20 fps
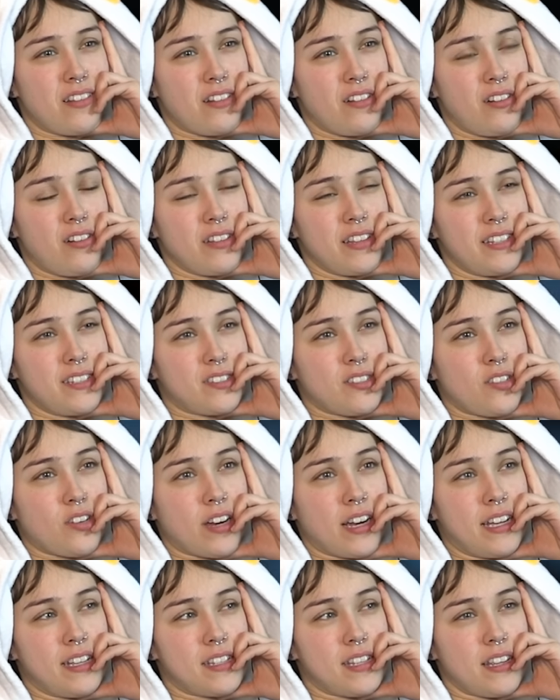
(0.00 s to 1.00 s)
all these
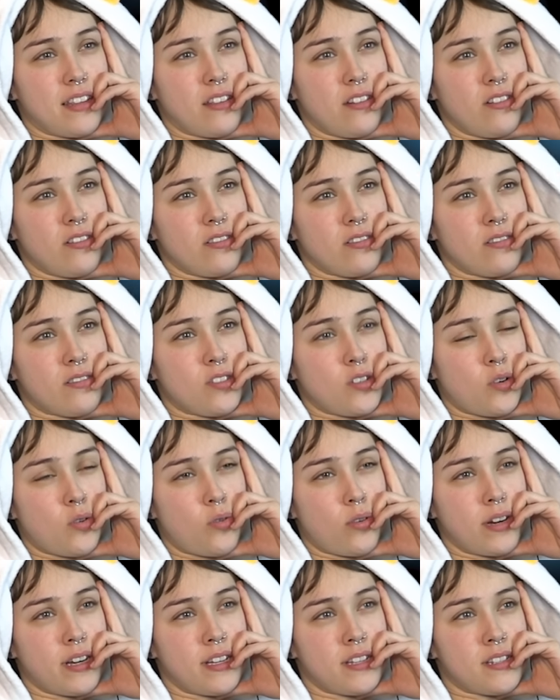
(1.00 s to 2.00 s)
crazy little
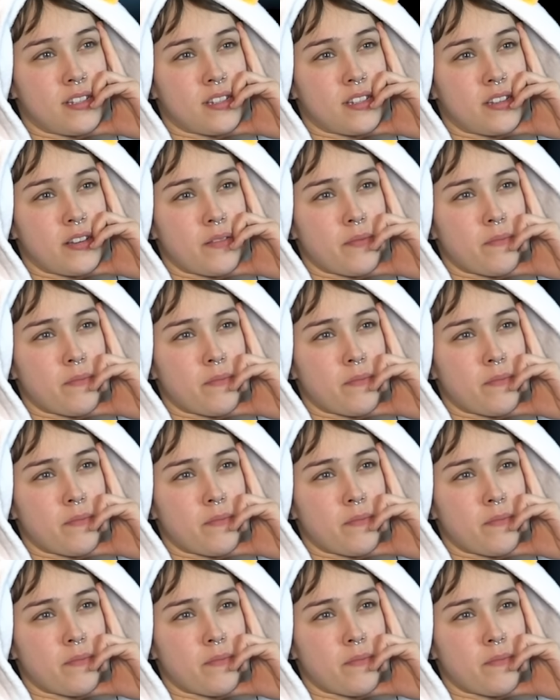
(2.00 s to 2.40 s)
toys.